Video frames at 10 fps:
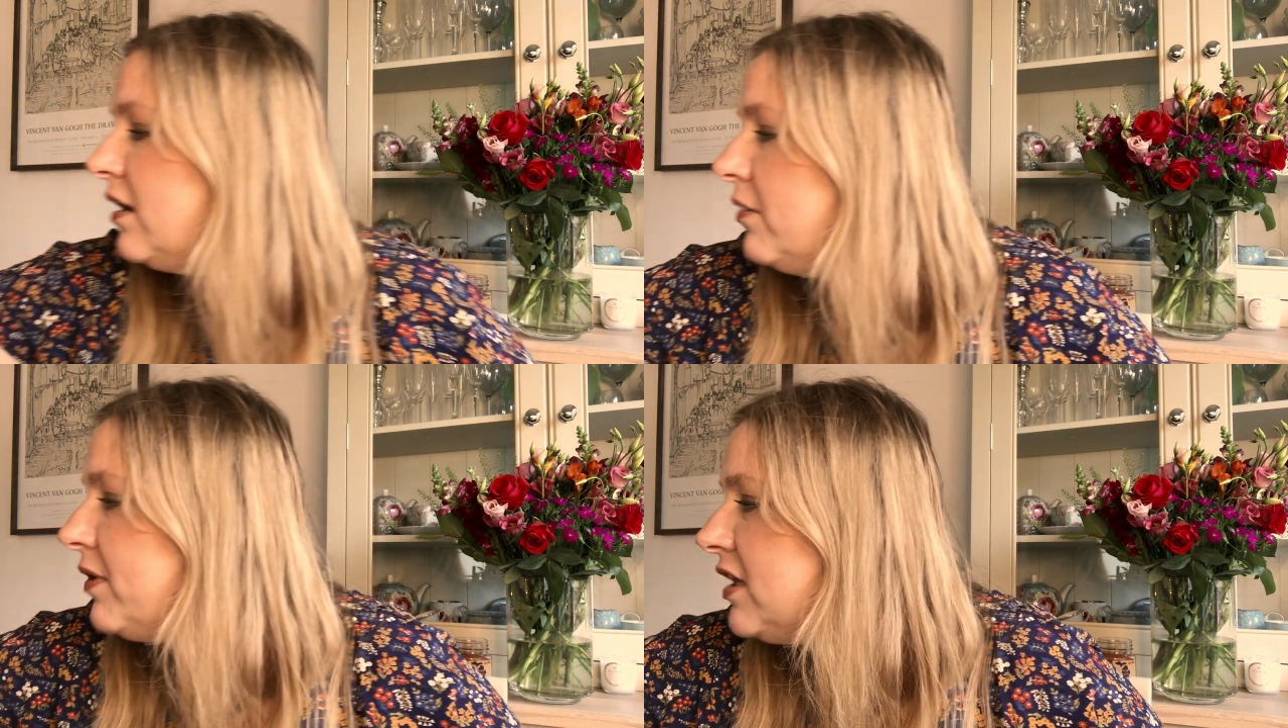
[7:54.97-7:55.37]

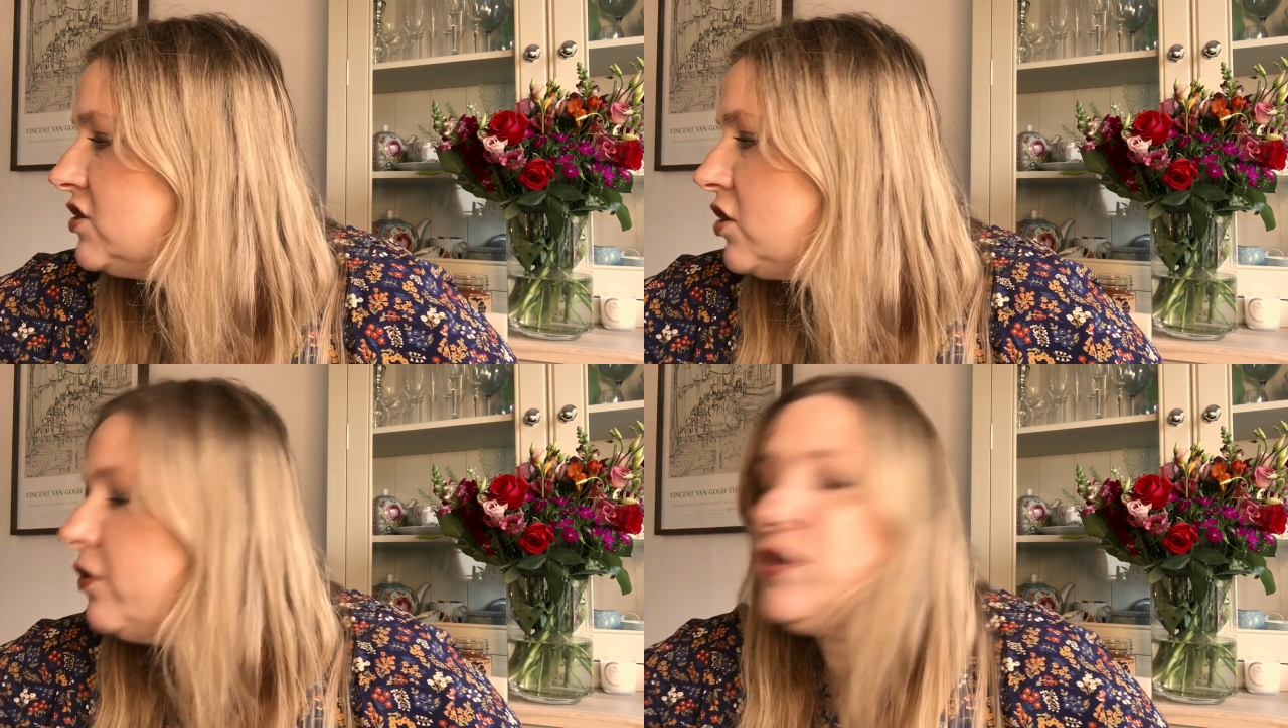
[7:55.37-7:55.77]
when I
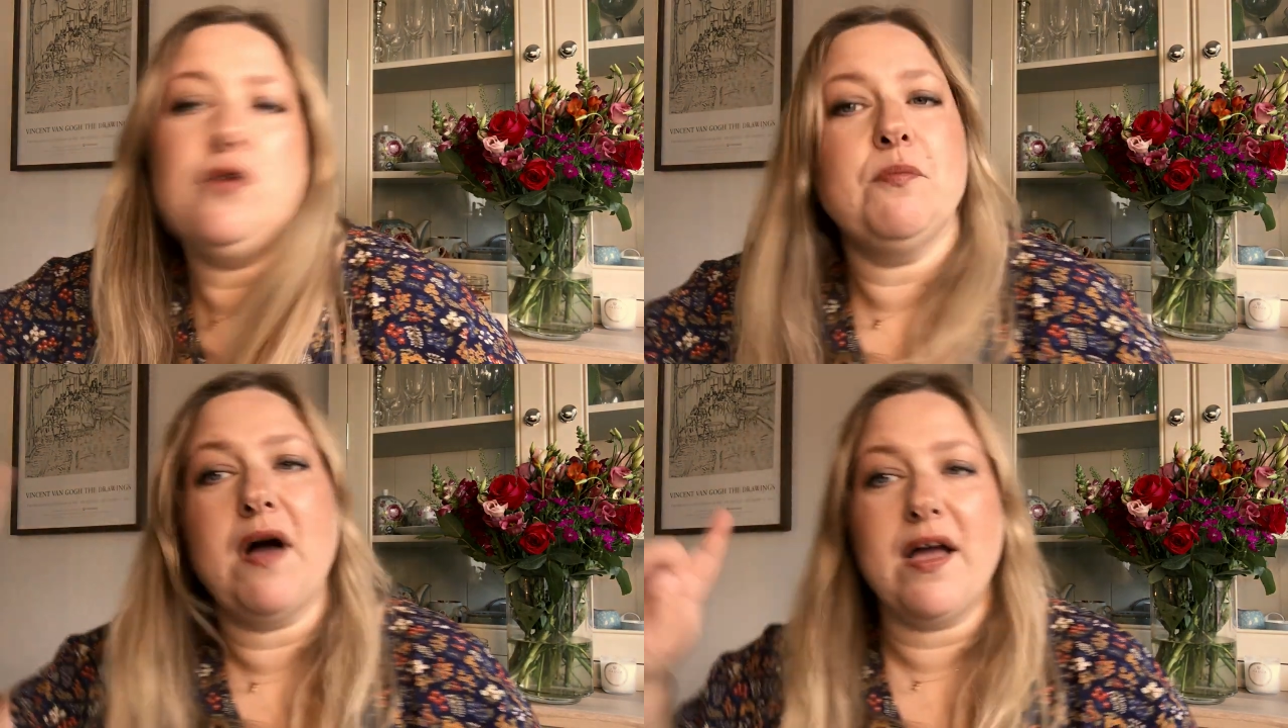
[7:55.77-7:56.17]
show
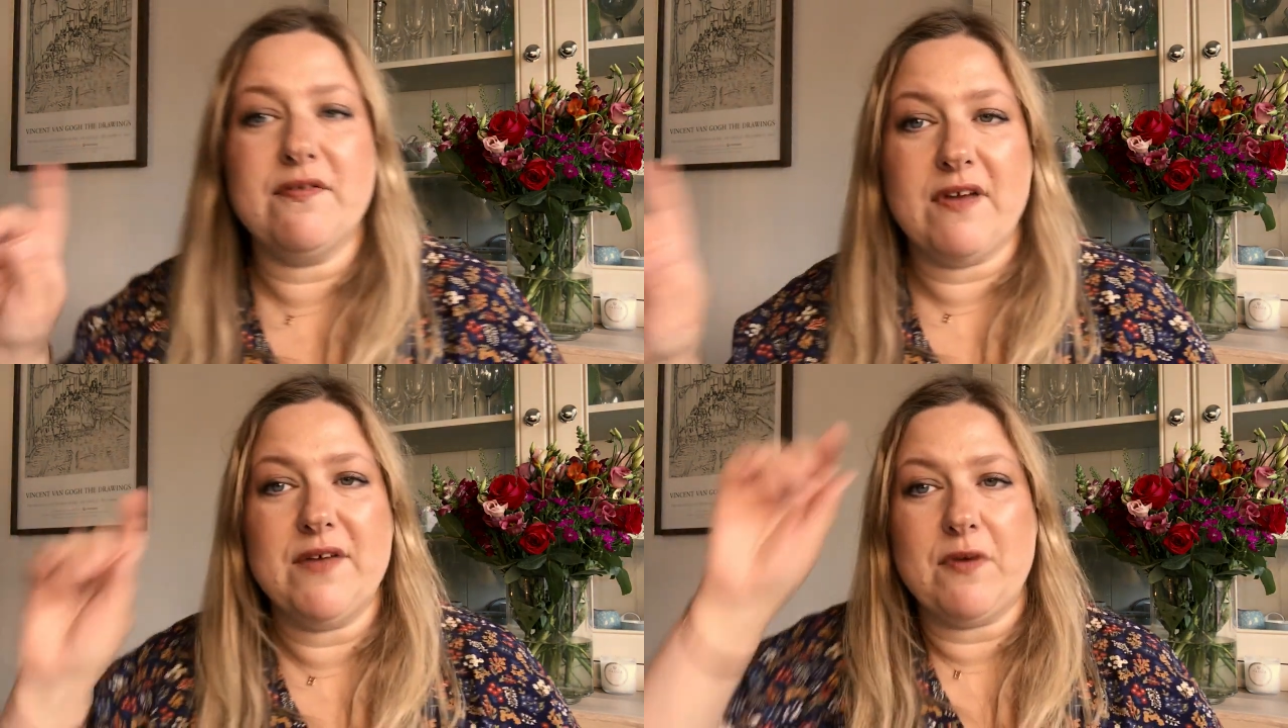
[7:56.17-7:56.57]
you my
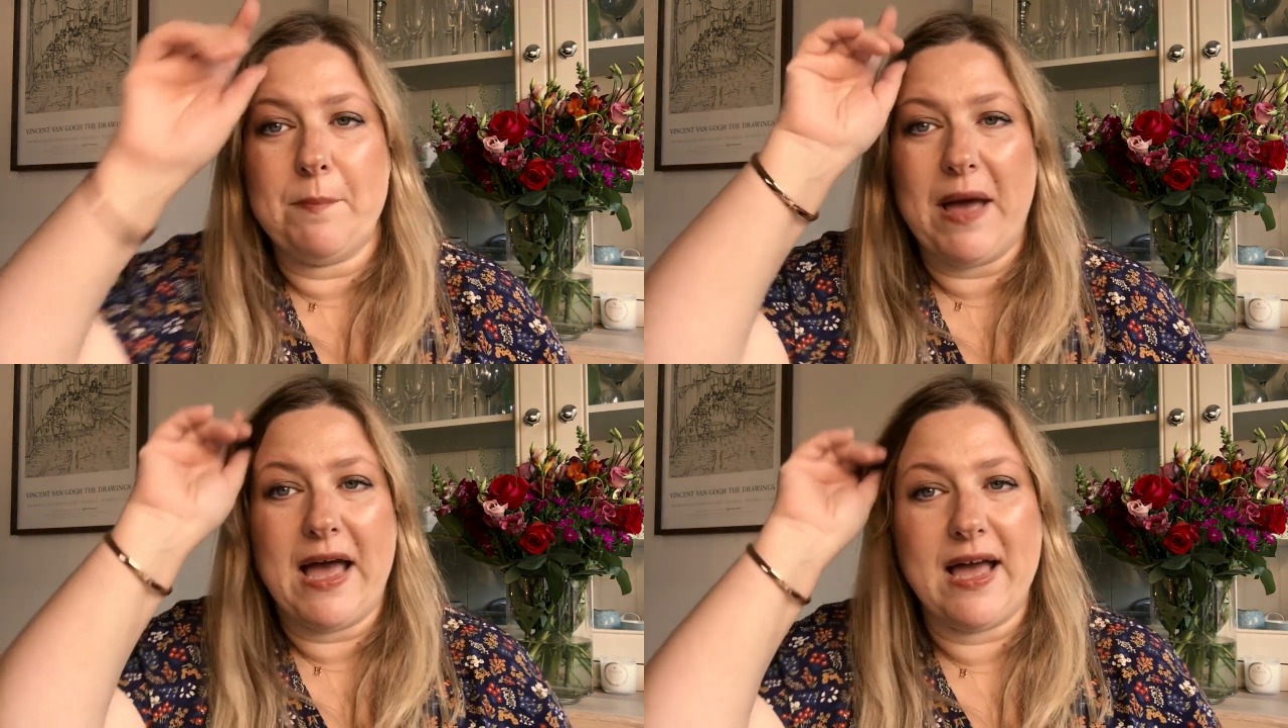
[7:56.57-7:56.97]

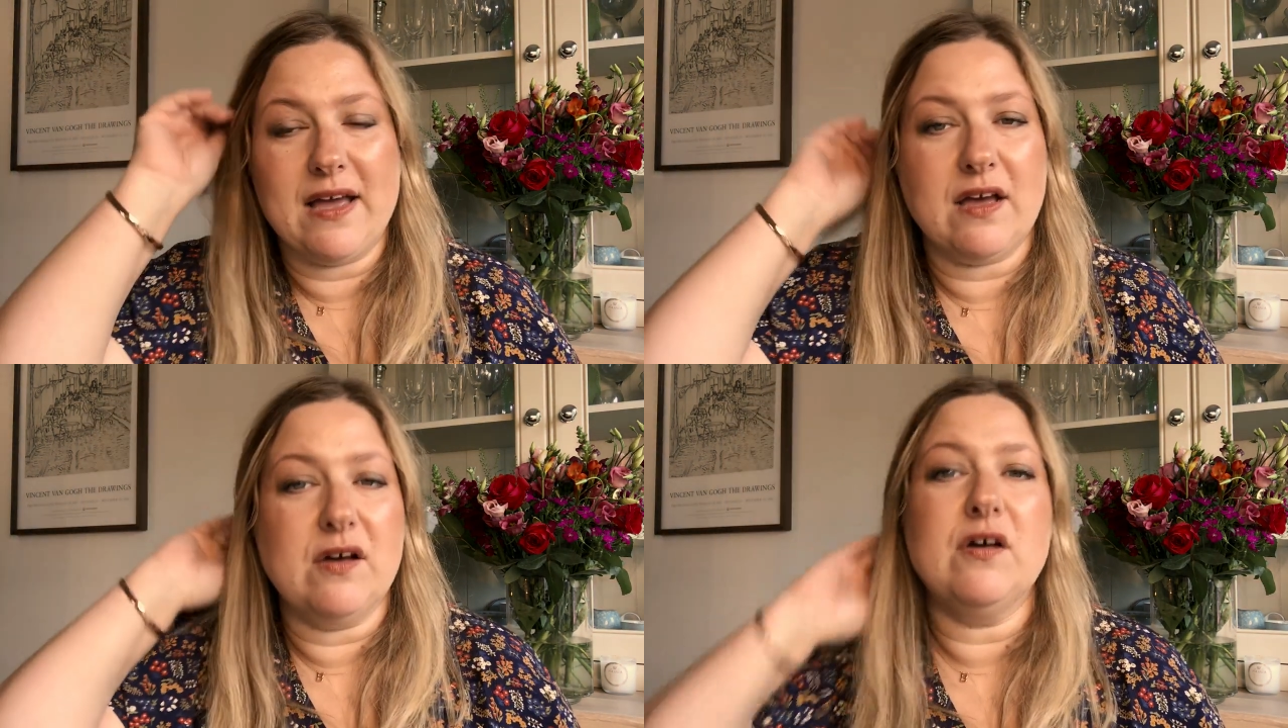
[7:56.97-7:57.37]
favorite bag